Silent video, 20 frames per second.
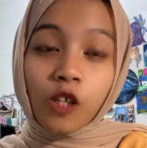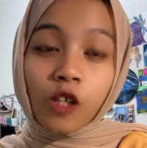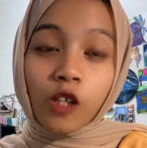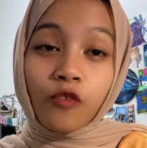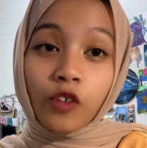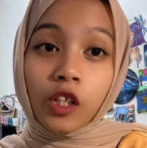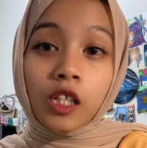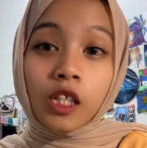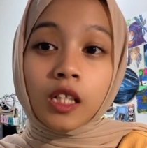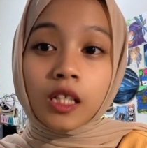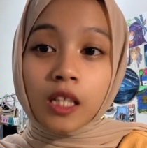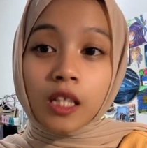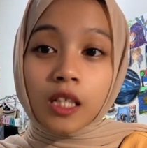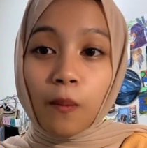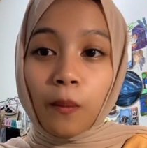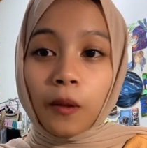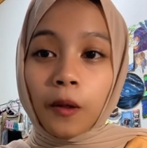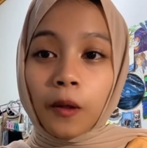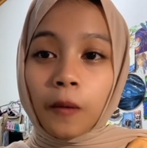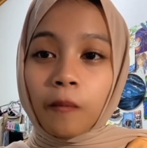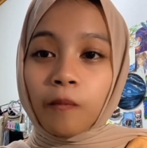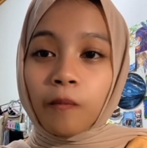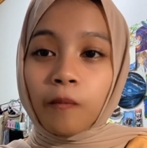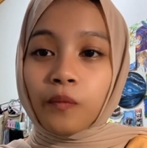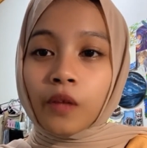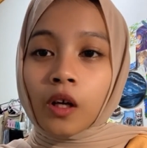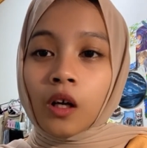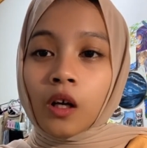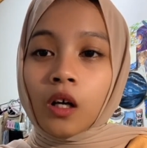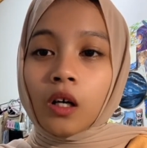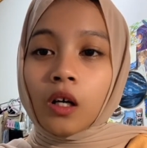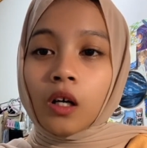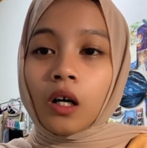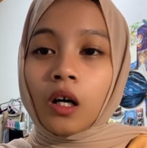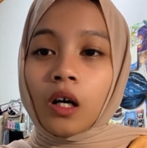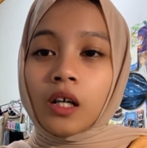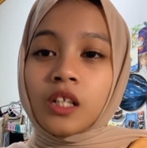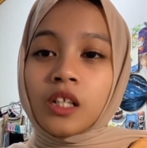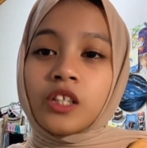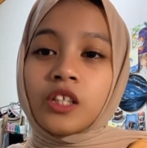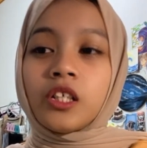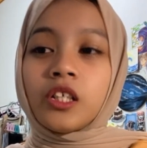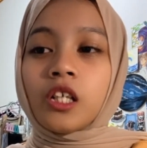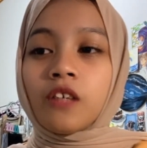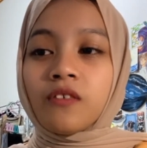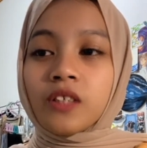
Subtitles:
For example, instead of